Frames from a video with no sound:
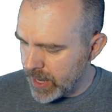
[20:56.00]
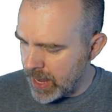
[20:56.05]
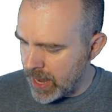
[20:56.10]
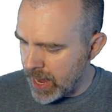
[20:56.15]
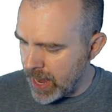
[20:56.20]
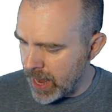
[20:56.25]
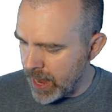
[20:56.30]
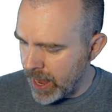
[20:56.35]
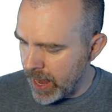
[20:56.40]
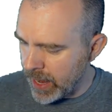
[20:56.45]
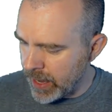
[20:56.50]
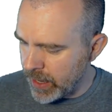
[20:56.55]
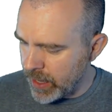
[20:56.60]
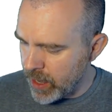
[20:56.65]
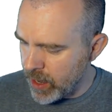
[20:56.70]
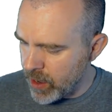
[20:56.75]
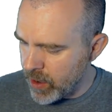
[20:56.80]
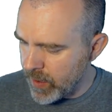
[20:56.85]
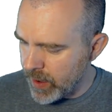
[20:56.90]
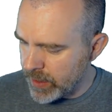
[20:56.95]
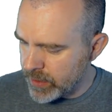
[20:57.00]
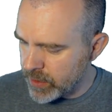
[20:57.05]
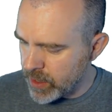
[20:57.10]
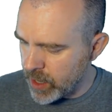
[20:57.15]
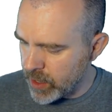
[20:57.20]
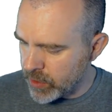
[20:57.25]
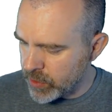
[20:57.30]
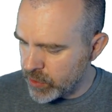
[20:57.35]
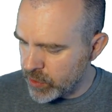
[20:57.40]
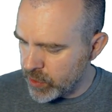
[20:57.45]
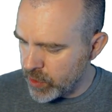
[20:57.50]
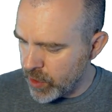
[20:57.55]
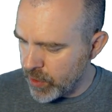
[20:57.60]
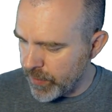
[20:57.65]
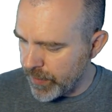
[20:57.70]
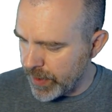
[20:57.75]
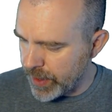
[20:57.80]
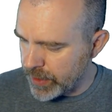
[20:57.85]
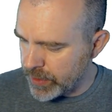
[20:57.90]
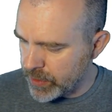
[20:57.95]
And here is our
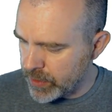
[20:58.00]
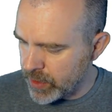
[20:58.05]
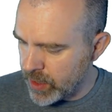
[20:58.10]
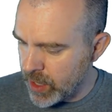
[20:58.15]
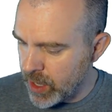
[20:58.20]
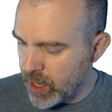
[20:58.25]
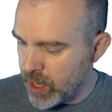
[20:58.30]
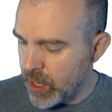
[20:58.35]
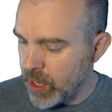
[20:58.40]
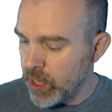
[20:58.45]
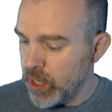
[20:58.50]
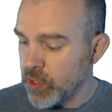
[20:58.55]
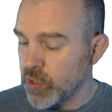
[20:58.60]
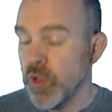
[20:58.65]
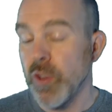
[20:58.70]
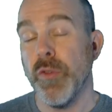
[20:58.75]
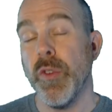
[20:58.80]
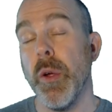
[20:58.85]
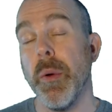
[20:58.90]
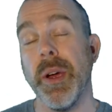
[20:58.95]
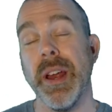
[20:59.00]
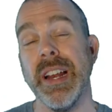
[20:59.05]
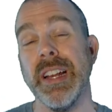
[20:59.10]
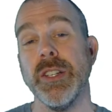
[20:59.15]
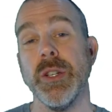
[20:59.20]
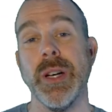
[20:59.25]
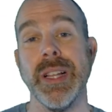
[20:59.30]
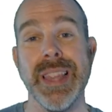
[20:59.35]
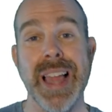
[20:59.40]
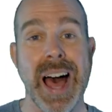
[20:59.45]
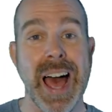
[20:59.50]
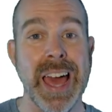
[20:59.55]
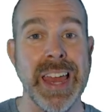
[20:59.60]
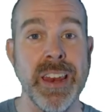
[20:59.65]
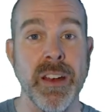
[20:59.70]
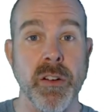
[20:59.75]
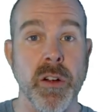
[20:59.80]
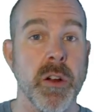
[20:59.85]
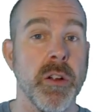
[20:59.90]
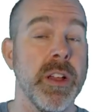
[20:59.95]
surface. So if we were going to do a
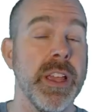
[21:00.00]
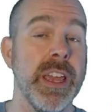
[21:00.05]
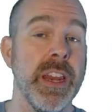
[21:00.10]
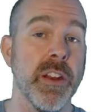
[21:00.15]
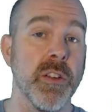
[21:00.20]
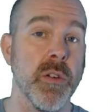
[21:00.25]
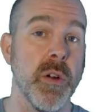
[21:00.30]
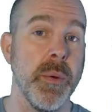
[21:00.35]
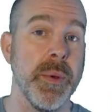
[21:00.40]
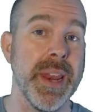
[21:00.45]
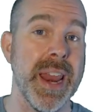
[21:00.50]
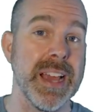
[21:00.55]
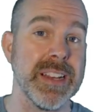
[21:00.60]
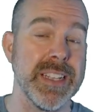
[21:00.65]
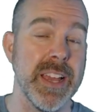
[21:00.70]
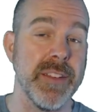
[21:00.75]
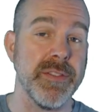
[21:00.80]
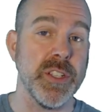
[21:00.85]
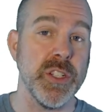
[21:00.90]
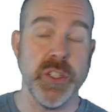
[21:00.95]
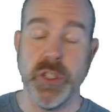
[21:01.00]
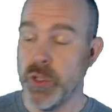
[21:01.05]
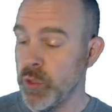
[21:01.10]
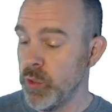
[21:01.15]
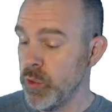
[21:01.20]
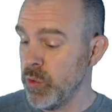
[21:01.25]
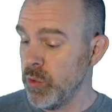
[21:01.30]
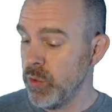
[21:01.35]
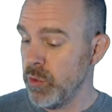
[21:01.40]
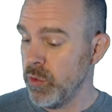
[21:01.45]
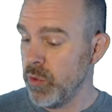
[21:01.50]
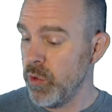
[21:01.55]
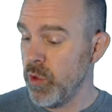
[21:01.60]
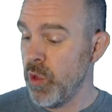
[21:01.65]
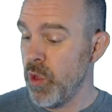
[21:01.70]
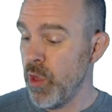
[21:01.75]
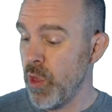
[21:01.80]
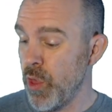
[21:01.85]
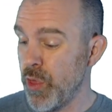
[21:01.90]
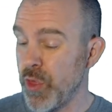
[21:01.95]
line integral, we'd actually have to do
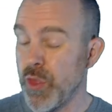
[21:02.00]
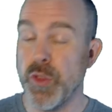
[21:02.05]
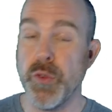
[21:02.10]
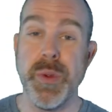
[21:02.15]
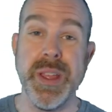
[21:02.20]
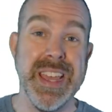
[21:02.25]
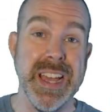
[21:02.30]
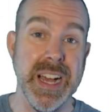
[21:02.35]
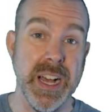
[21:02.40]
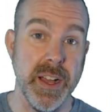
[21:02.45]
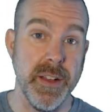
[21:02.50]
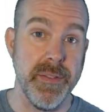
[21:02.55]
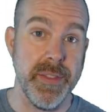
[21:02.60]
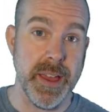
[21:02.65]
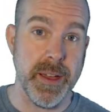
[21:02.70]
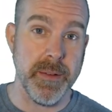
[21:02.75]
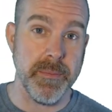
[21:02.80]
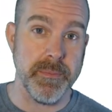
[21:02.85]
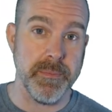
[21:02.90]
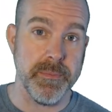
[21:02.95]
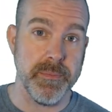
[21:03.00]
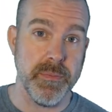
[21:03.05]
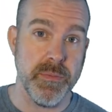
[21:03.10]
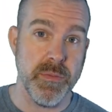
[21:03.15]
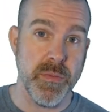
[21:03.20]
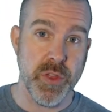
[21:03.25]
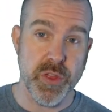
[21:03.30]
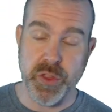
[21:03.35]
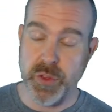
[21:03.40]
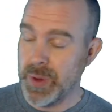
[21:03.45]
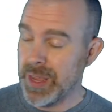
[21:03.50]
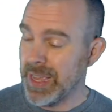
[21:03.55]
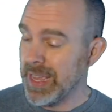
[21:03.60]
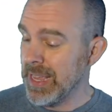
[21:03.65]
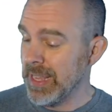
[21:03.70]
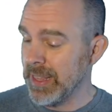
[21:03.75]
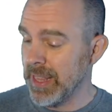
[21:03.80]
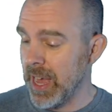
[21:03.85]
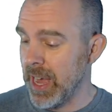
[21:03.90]
3 of them. 3